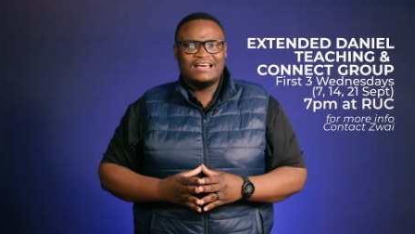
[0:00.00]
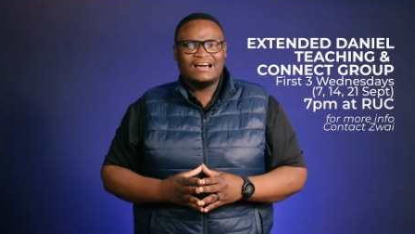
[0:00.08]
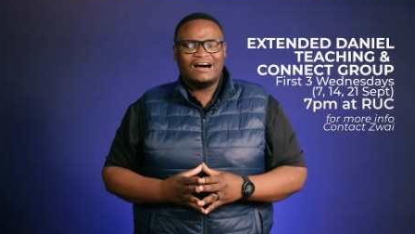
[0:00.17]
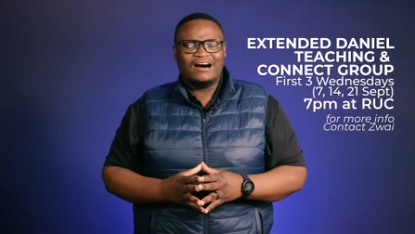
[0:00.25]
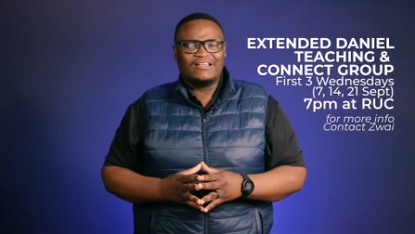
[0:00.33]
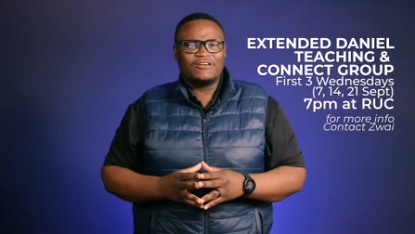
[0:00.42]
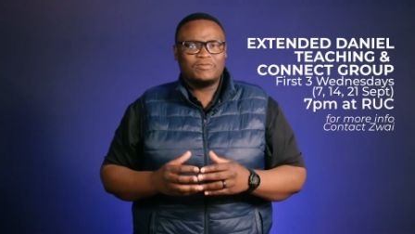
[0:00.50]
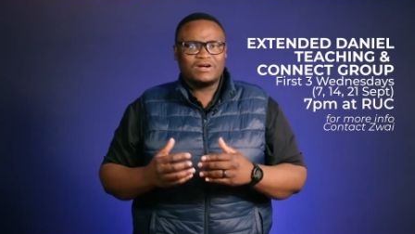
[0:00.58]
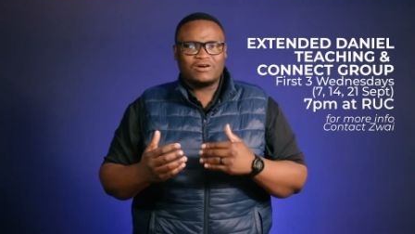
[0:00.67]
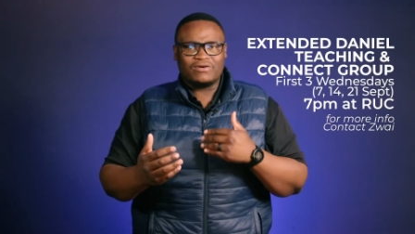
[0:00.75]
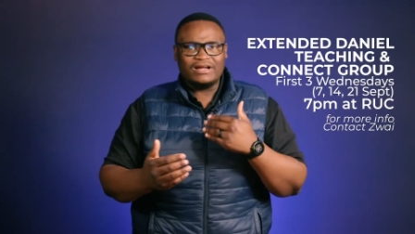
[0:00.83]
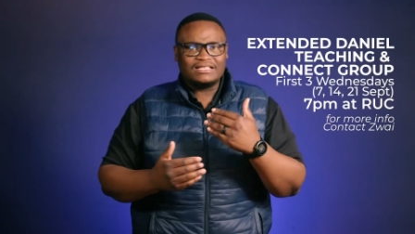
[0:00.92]
Uh, there'll be
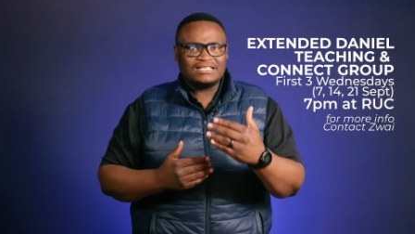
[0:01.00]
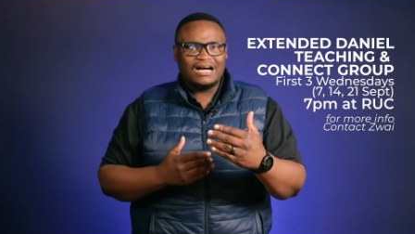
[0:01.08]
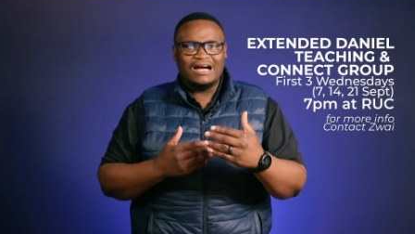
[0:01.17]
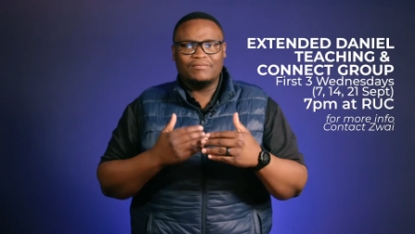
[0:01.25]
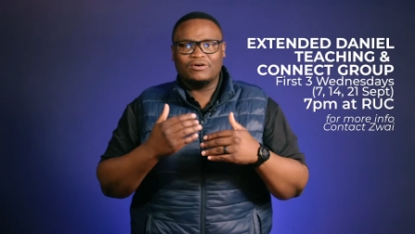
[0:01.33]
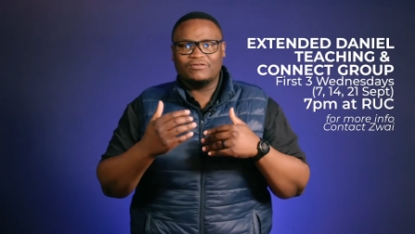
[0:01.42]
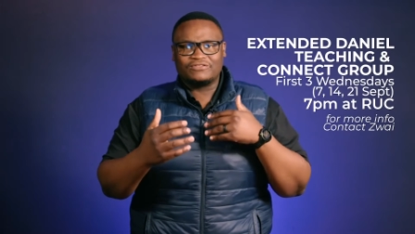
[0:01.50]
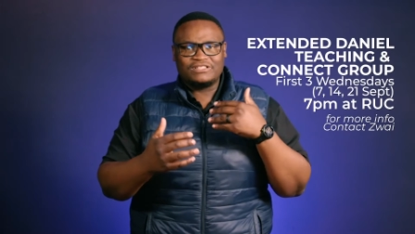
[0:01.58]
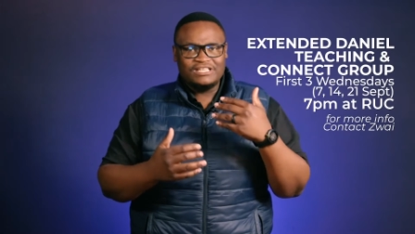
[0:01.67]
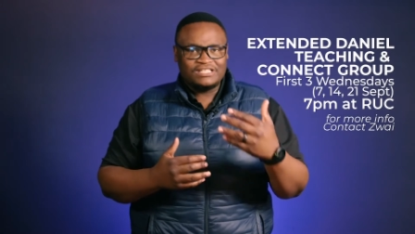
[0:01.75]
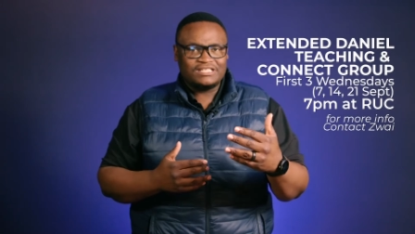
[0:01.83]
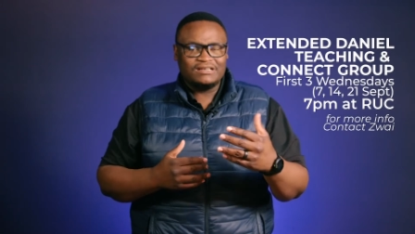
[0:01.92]
great time of
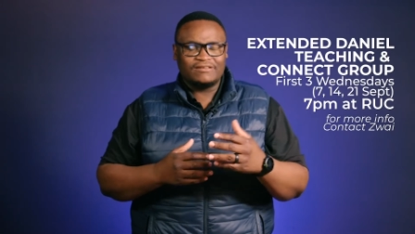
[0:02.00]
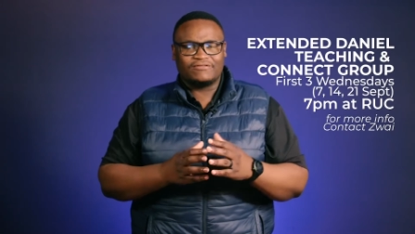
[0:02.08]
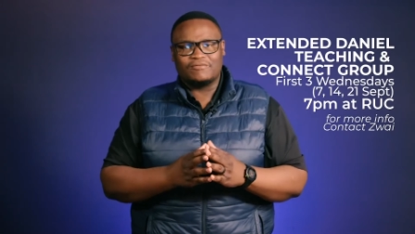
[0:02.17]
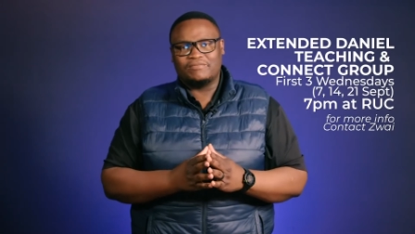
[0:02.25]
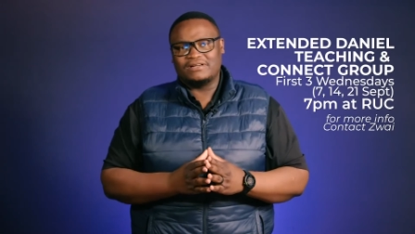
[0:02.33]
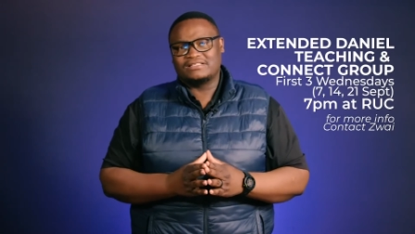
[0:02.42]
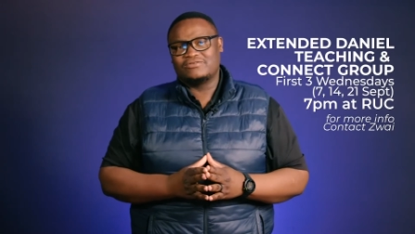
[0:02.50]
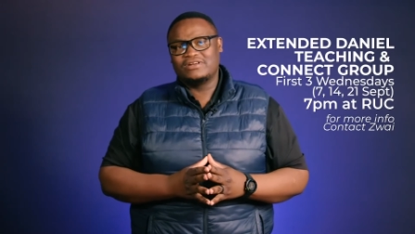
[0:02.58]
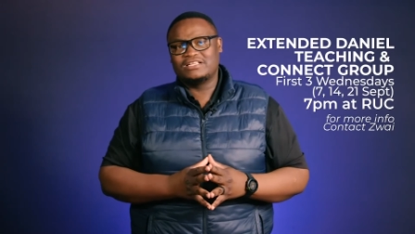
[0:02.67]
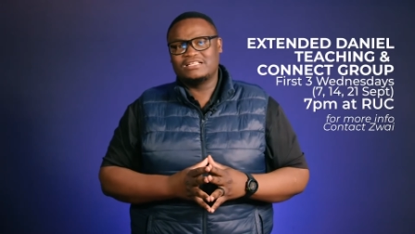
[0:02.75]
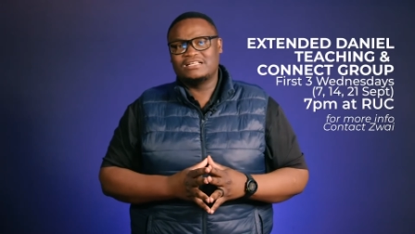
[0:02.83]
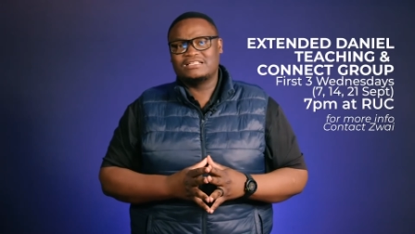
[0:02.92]
teaching from Pastor
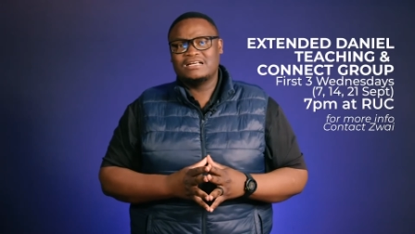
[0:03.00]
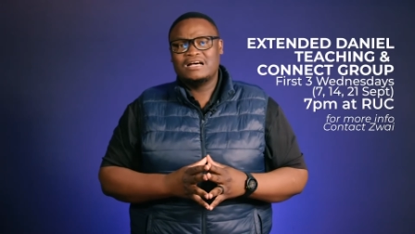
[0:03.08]
Richard,